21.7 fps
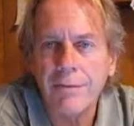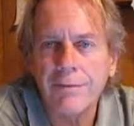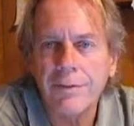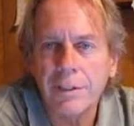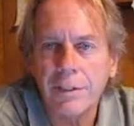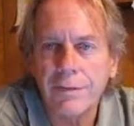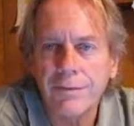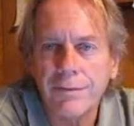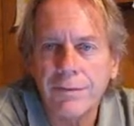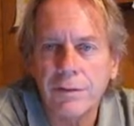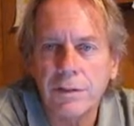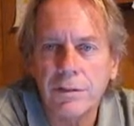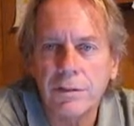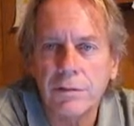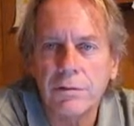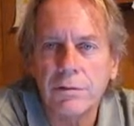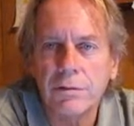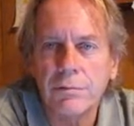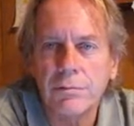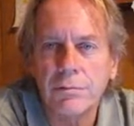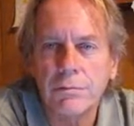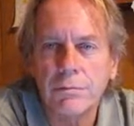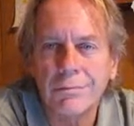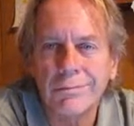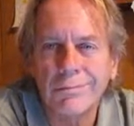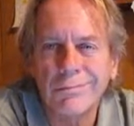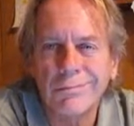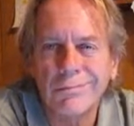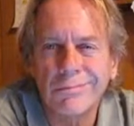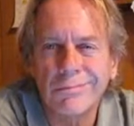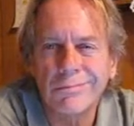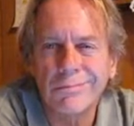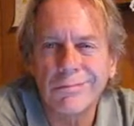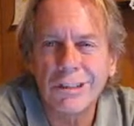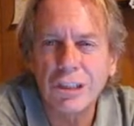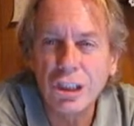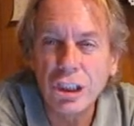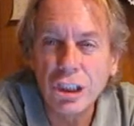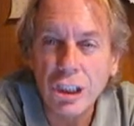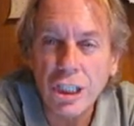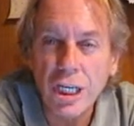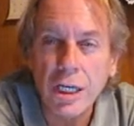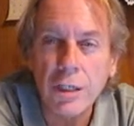different
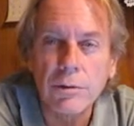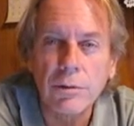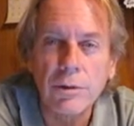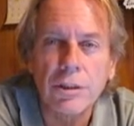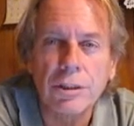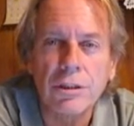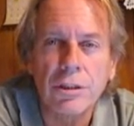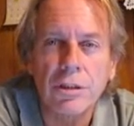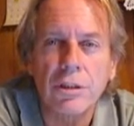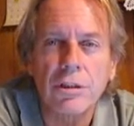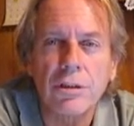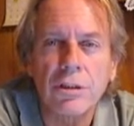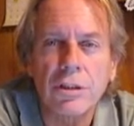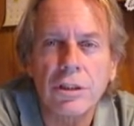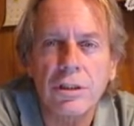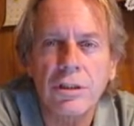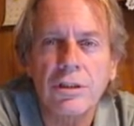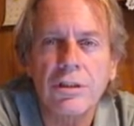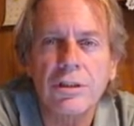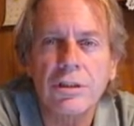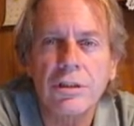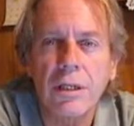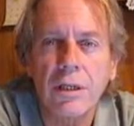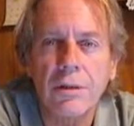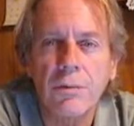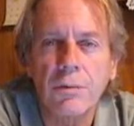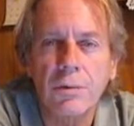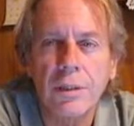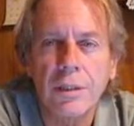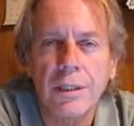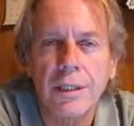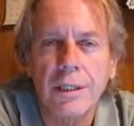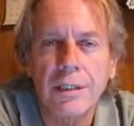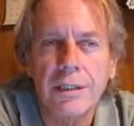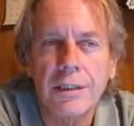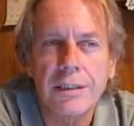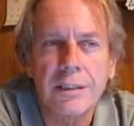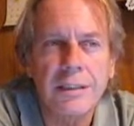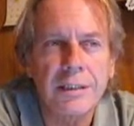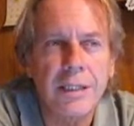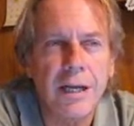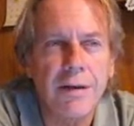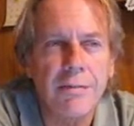general solutions that would
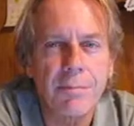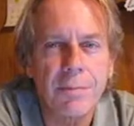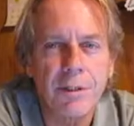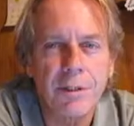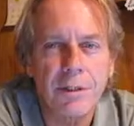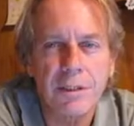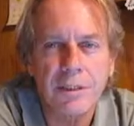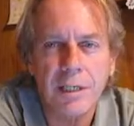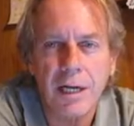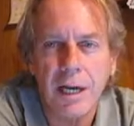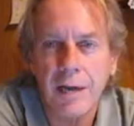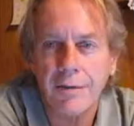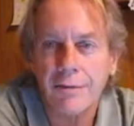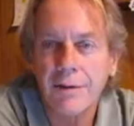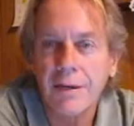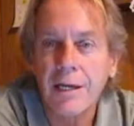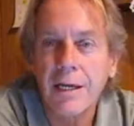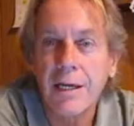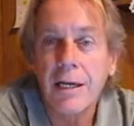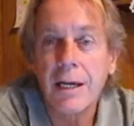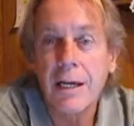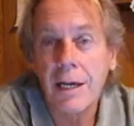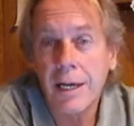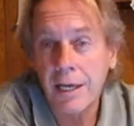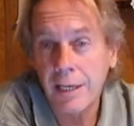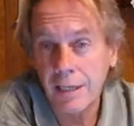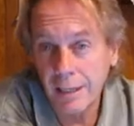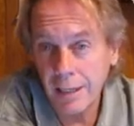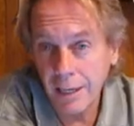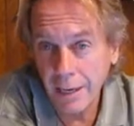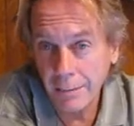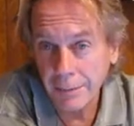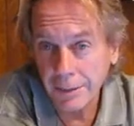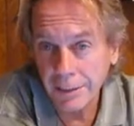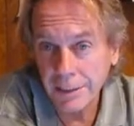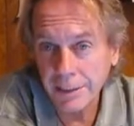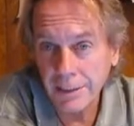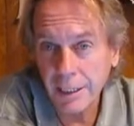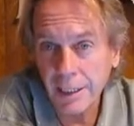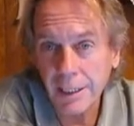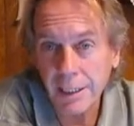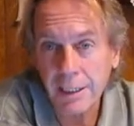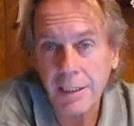save millions of lives. And I've been
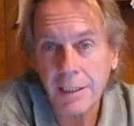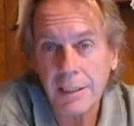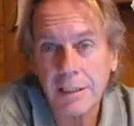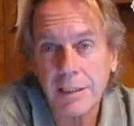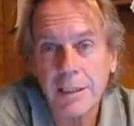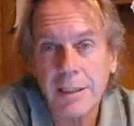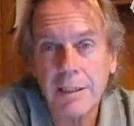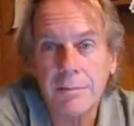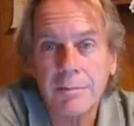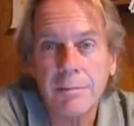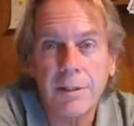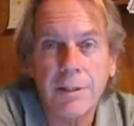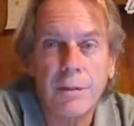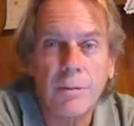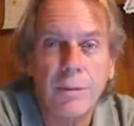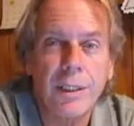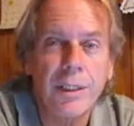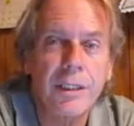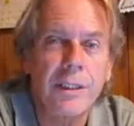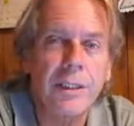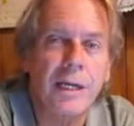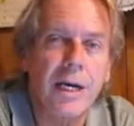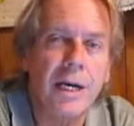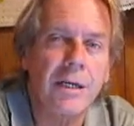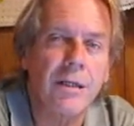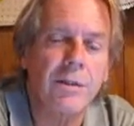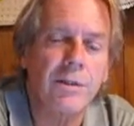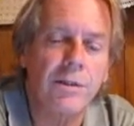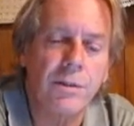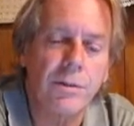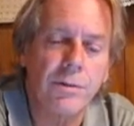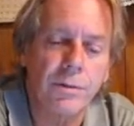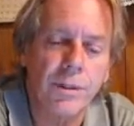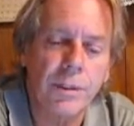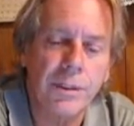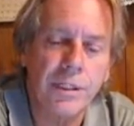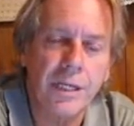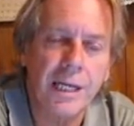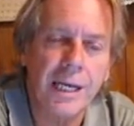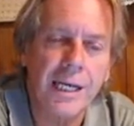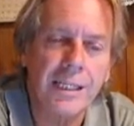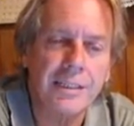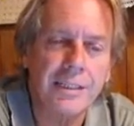studying in between, I don't know, in the
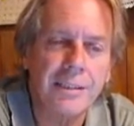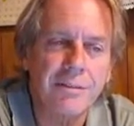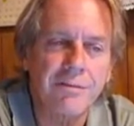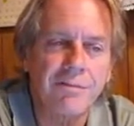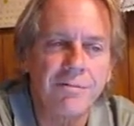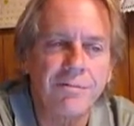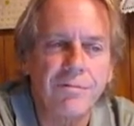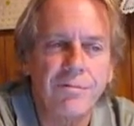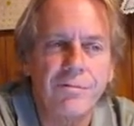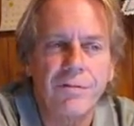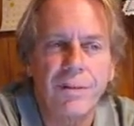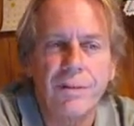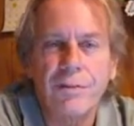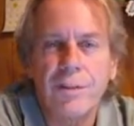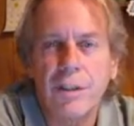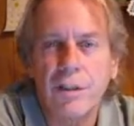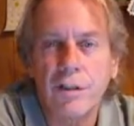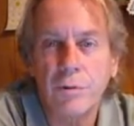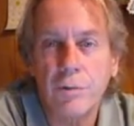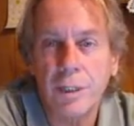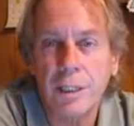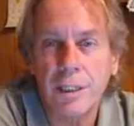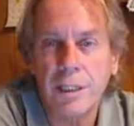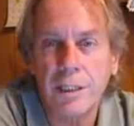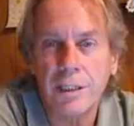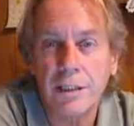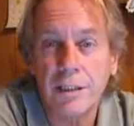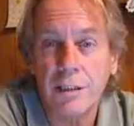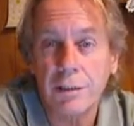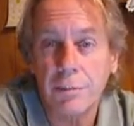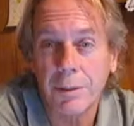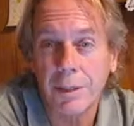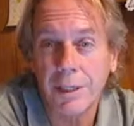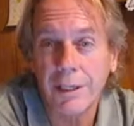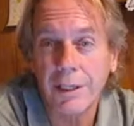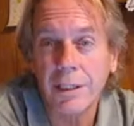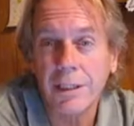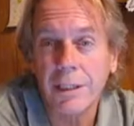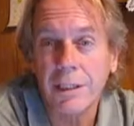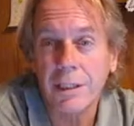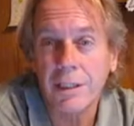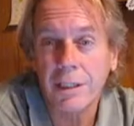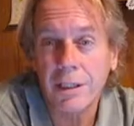last 15-20 years,
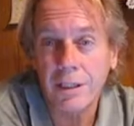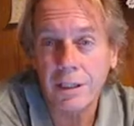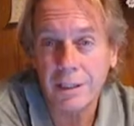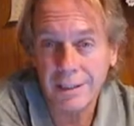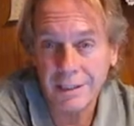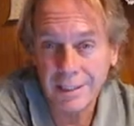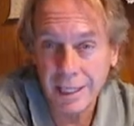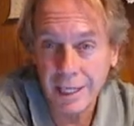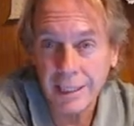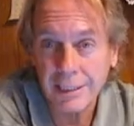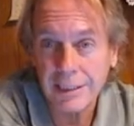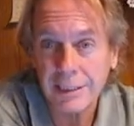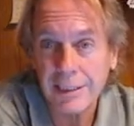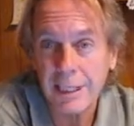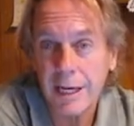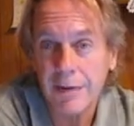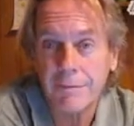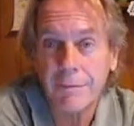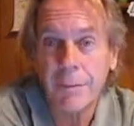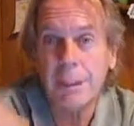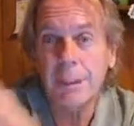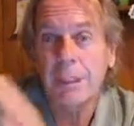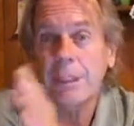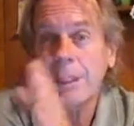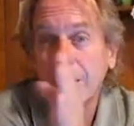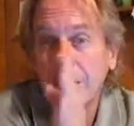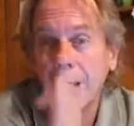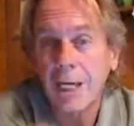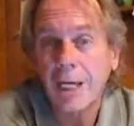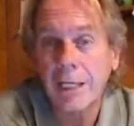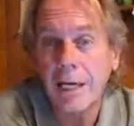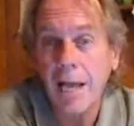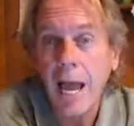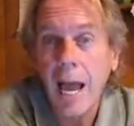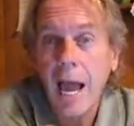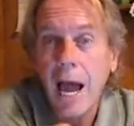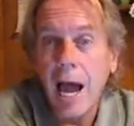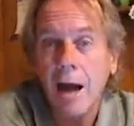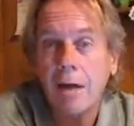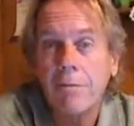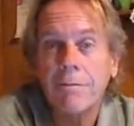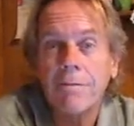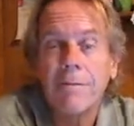malaria deaths have been cut in
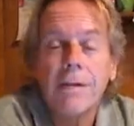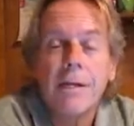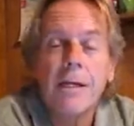half.